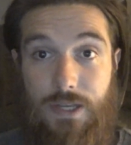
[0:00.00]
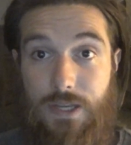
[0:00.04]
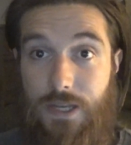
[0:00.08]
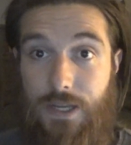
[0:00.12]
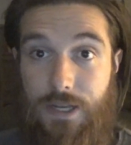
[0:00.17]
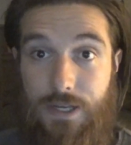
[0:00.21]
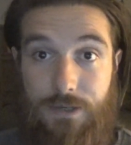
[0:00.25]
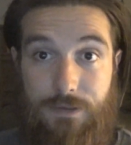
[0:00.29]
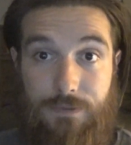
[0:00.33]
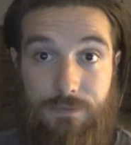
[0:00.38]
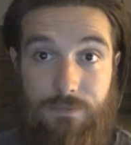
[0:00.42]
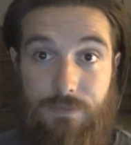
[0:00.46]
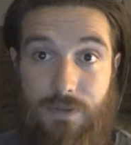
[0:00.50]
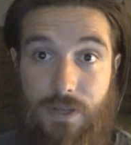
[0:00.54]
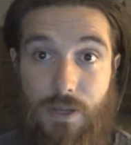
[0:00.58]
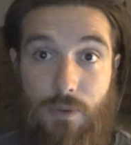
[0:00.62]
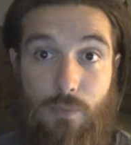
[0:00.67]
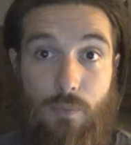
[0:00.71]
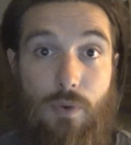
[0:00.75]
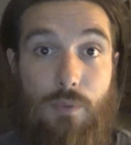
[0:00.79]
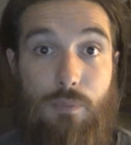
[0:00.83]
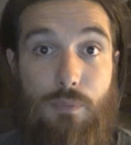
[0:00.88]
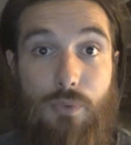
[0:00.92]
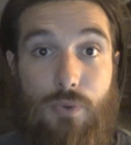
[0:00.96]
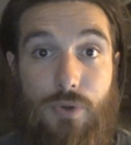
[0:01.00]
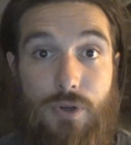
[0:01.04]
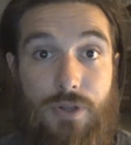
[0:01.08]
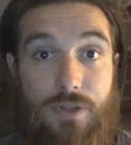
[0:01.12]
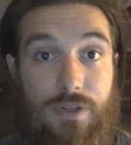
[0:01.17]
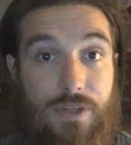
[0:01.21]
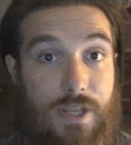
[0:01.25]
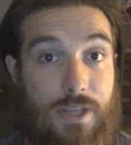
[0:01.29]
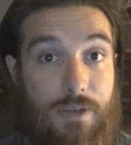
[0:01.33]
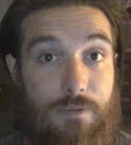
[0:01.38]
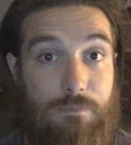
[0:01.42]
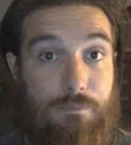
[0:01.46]
And at one
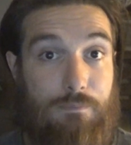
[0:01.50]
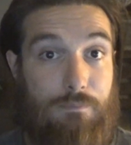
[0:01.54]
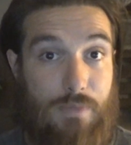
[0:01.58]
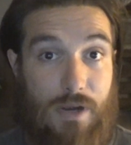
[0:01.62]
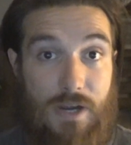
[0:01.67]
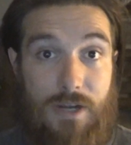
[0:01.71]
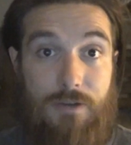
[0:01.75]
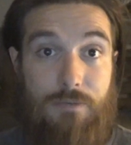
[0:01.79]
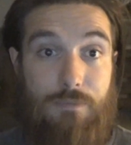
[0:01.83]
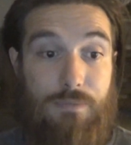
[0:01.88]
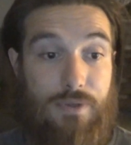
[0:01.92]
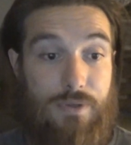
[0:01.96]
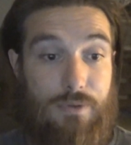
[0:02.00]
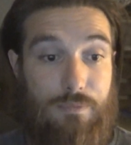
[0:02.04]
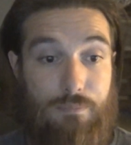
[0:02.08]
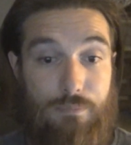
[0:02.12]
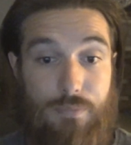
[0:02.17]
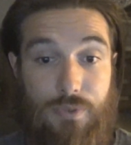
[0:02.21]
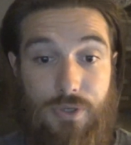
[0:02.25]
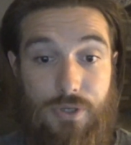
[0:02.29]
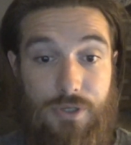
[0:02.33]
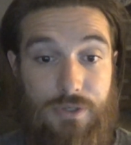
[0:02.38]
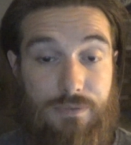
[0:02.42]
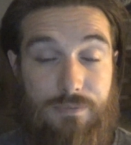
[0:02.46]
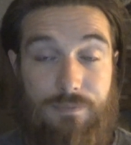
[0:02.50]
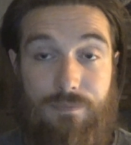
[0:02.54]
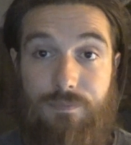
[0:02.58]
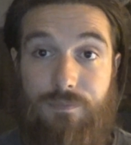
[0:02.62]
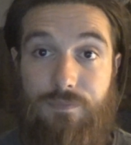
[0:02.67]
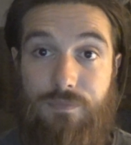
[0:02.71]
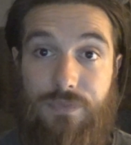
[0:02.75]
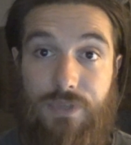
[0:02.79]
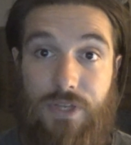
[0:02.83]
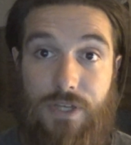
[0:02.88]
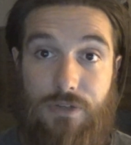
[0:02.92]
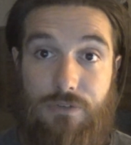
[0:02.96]
point they might have been, but
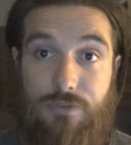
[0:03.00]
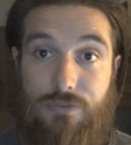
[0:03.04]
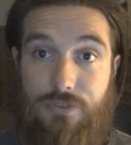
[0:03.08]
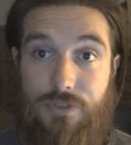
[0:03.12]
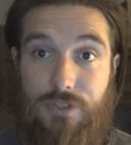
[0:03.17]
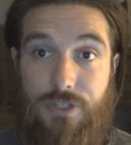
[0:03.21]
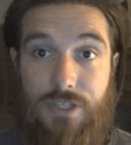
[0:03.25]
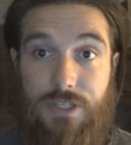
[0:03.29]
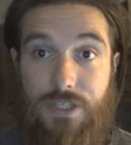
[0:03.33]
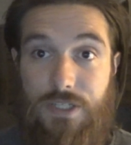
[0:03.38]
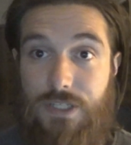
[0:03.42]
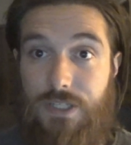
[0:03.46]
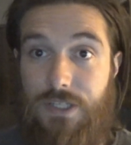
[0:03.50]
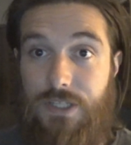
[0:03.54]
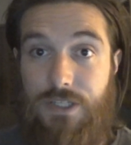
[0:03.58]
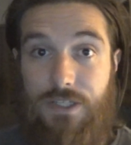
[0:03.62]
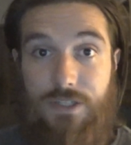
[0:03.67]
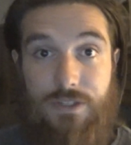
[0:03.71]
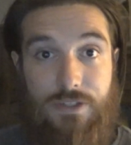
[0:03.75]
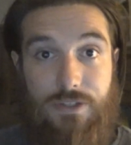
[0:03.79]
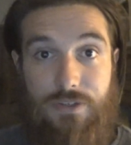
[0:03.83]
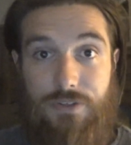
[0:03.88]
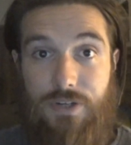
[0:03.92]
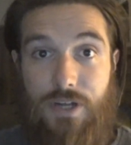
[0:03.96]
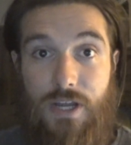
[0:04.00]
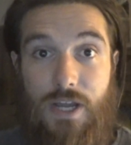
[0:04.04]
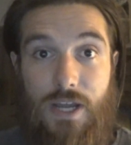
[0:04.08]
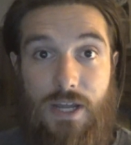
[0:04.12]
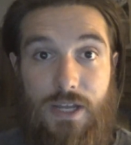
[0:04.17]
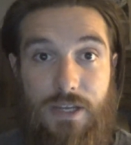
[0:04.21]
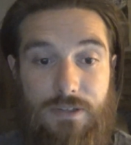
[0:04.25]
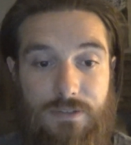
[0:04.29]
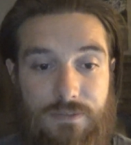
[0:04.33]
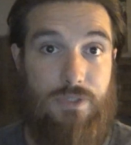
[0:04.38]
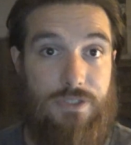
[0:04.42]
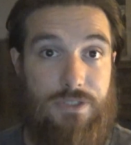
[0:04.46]
Thankfully, they're
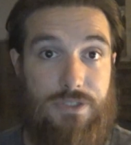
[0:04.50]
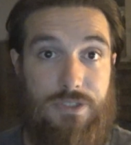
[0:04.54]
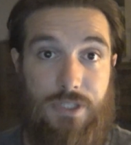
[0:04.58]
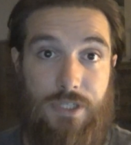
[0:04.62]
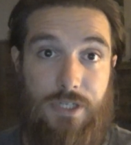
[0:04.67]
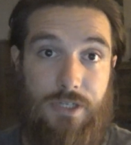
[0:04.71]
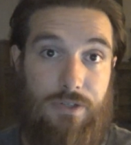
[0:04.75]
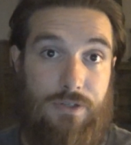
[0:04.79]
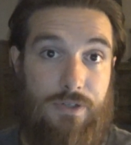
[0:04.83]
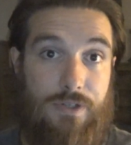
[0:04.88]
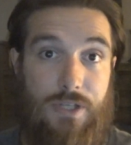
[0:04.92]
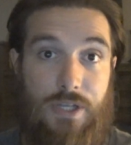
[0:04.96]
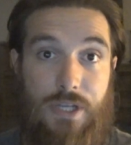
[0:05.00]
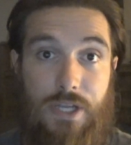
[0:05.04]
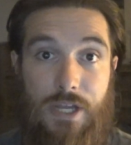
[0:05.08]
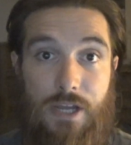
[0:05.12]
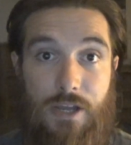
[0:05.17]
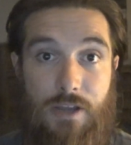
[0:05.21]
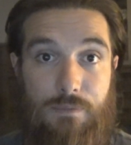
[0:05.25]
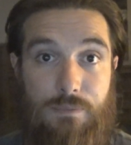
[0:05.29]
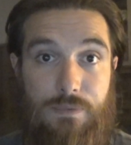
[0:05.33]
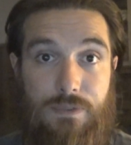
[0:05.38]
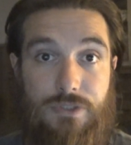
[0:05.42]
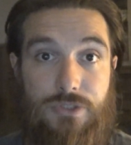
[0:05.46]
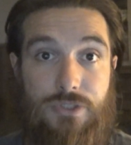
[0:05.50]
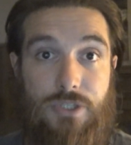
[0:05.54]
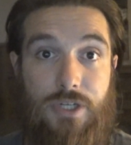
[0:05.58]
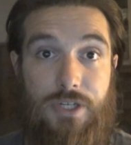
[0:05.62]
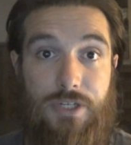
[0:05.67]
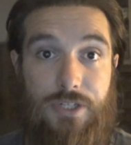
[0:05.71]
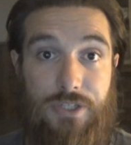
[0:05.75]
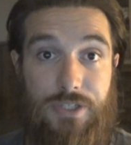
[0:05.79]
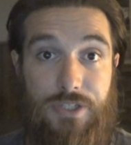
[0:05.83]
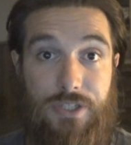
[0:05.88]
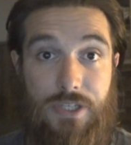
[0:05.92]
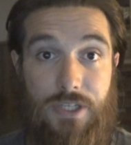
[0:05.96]
not. That's how I've been
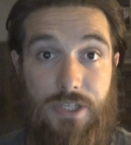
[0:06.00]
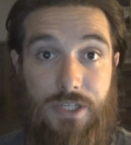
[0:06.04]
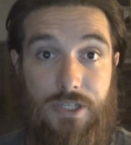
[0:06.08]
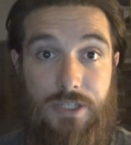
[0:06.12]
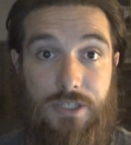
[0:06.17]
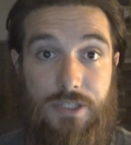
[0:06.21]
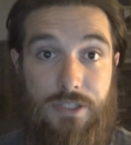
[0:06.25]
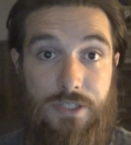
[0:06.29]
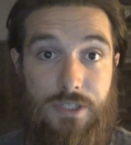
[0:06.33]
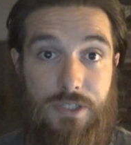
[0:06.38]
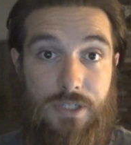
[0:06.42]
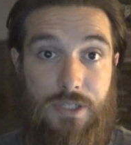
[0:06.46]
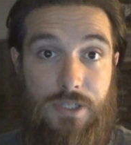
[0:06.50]
trying to think.